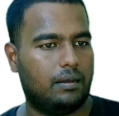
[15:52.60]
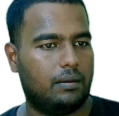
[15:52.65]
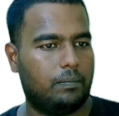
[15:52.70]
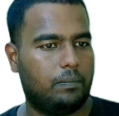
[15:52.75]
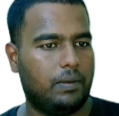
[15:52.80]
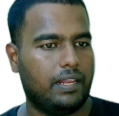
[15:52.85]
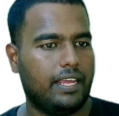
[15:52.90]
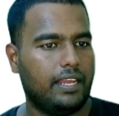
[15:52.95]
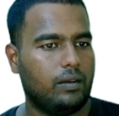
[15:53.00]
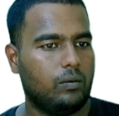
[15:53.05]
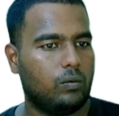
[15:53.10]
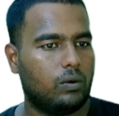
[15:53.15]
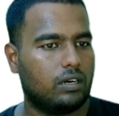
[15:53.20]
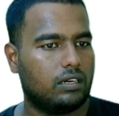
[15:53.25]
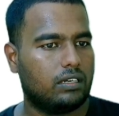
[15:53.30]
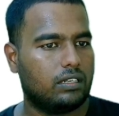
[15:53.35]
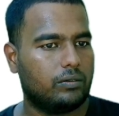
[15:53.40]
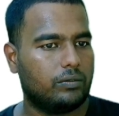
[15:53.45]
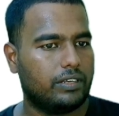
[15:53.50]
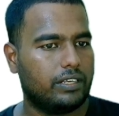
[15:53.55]
Plain
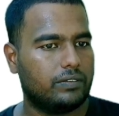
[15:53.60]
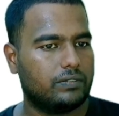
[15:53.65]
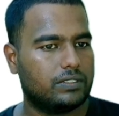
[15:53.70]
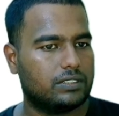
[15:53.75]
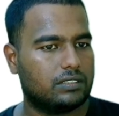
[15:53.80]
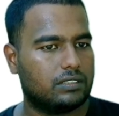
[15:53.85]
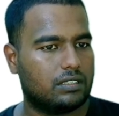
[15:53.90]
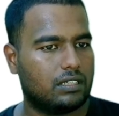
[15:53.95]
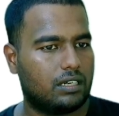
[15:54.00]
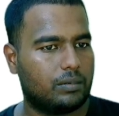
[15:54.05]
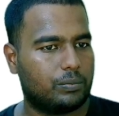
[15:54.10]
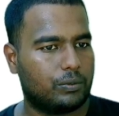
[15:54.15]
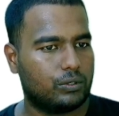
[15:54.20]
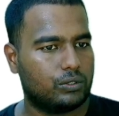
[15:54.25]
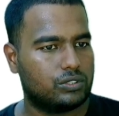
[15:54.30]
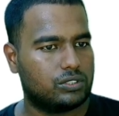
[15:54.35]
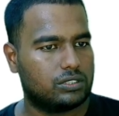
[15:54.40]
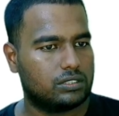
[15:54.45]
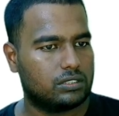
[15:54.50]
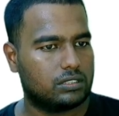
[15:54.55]
water waves
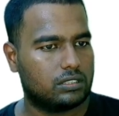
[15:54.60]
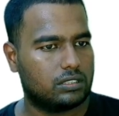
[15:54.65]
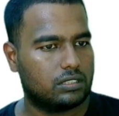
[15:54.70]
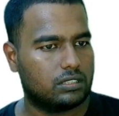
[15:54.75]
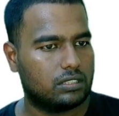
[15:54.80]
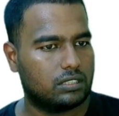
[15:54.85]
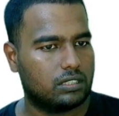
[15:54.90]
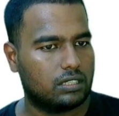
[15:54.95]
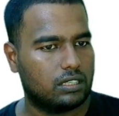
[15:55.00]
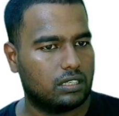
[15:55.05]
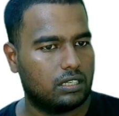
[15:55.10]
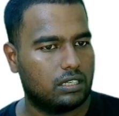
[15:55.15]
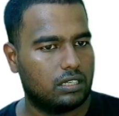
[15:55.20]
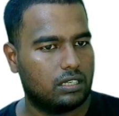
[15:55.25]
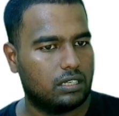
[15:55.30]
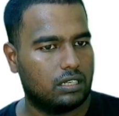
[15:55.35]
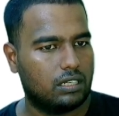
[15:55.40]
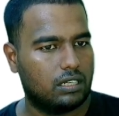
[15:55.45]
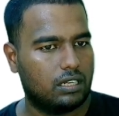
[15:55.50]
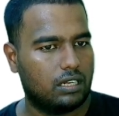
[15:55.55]
approach
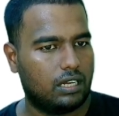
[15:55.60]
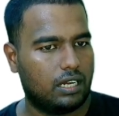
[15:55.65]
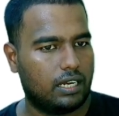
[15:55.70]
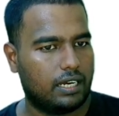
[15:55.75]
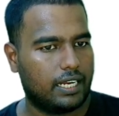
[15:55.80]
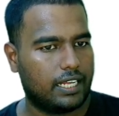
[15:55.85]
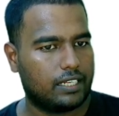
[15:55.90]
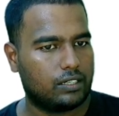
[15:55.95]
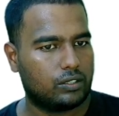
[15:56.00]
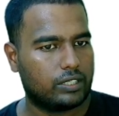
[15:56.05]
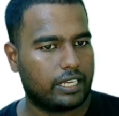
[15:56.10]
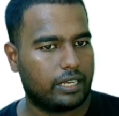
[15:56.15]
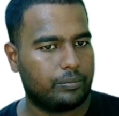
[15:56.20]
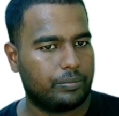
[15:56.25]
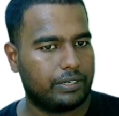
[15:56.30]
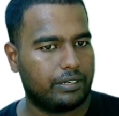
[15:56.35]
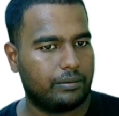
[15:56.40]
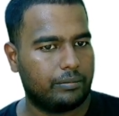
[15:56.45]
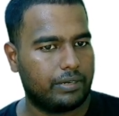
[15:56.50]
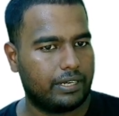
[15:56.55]
a narrow gap
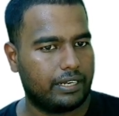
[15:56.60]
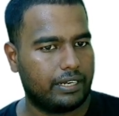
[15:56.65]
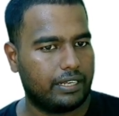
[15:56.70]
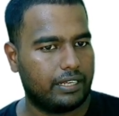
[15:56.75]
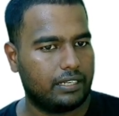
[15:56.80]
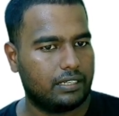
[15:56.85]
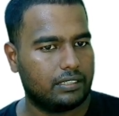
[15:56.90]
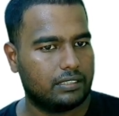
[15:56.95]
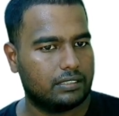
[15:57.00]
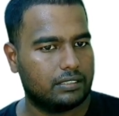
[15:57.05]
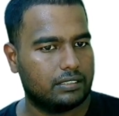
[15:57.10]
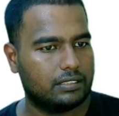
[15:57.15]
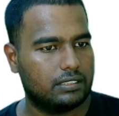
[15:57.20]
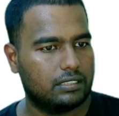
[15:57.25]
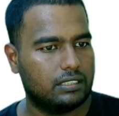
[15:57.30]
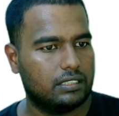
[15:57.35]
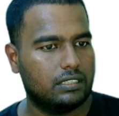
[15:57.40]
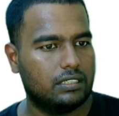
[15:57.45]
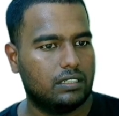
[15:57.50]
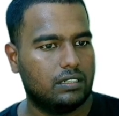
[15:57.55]
in the barrier,
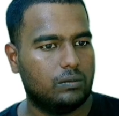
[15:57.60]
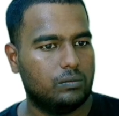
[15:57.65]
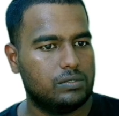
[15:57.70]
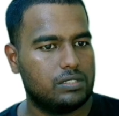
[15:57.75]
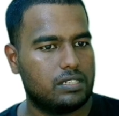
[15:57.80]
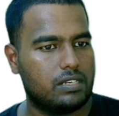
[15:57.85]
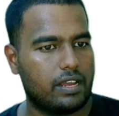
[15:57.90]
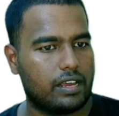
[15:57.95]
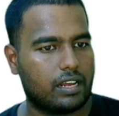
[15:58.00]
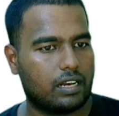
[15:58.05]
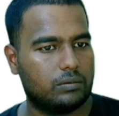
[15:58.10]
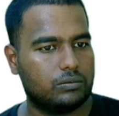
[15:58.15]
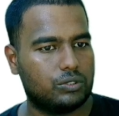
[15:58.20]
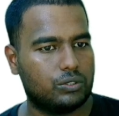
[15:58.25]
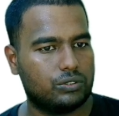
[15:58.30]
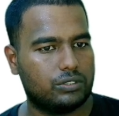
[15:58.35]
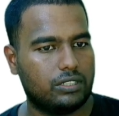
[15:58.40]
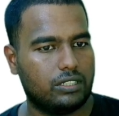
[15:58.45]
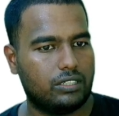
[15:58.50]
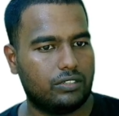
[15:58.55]
which diagram
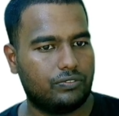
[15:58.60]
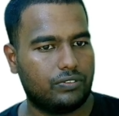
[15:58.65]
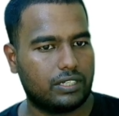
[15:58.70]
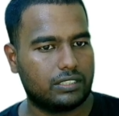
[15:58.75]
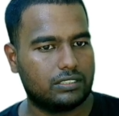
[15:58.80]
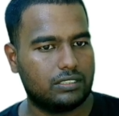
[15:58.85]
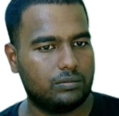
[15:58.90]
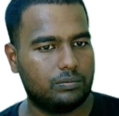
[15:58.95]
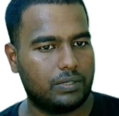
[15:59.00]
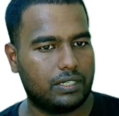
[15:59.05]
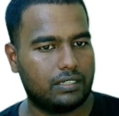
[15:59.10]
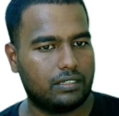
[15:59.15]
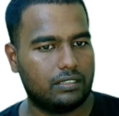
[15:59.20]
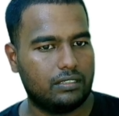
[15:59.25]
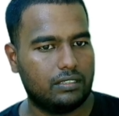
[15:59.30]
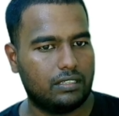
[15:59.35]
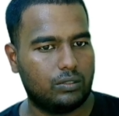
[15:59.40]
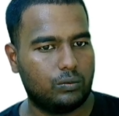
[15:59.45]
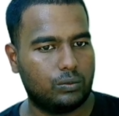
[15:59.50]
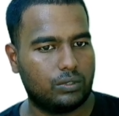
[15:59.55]
shows the diffraction
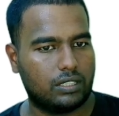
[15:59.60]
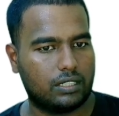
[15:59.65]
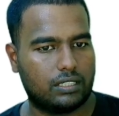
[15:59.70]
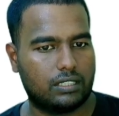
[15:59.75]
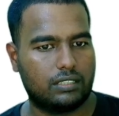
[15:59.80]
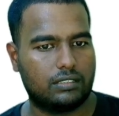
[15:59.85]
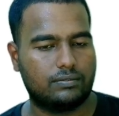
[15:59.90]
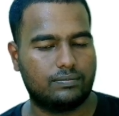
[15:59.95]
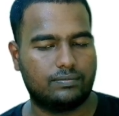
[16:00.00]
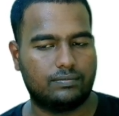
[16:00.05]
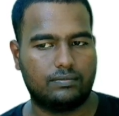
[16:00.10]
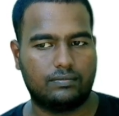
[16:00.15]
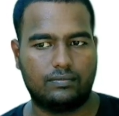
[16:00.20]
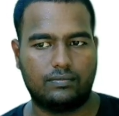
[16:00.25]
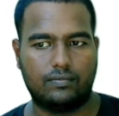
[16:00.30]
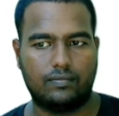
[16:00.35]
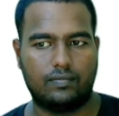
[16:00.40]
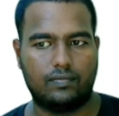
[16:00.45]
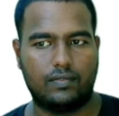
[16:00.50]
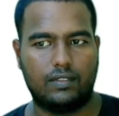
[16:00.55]
pattern that would occur.
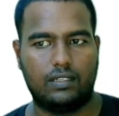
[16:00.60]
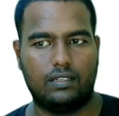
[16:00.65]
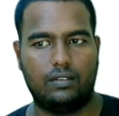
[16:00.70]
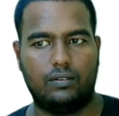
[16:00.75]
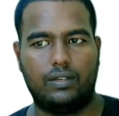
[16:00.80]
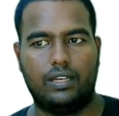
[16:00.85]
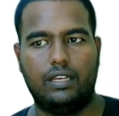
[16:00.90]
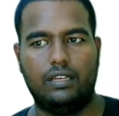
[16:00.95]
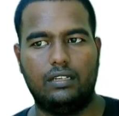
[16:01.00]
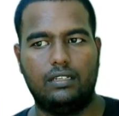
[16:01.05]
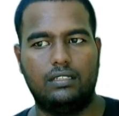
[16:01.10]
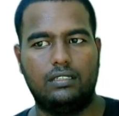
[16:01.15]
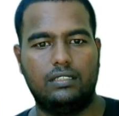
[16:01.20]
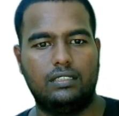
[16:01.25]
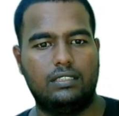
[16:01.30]
Okay.